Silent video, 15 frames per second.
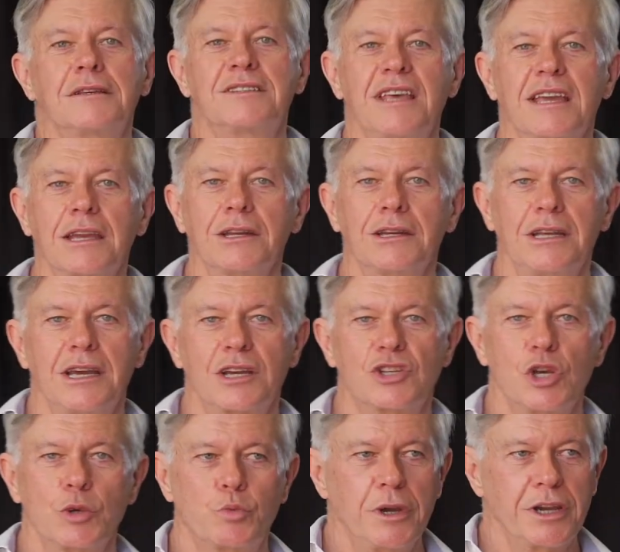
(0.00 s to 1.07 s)
second
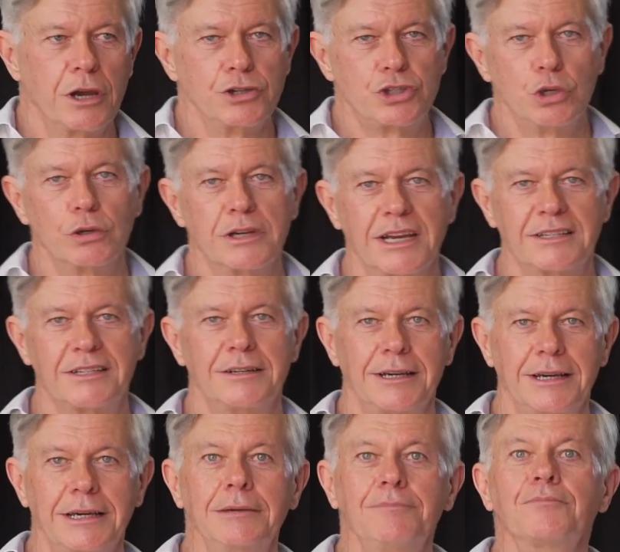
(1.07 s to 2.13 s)
excerpt we're going to look at
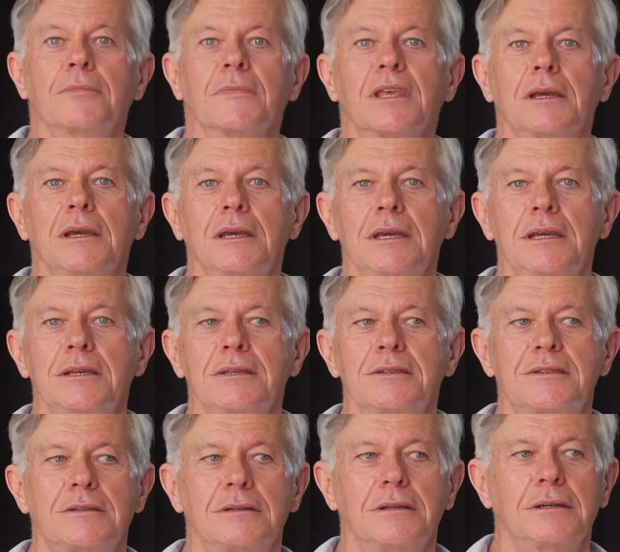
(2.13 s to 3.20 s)
today
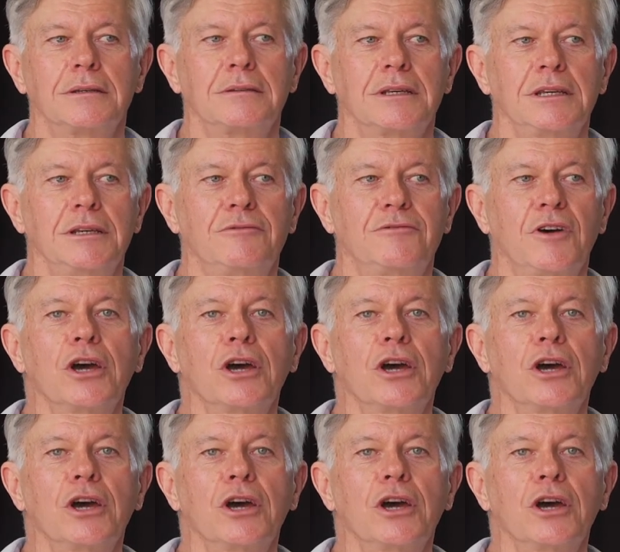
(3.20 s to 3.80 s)
is the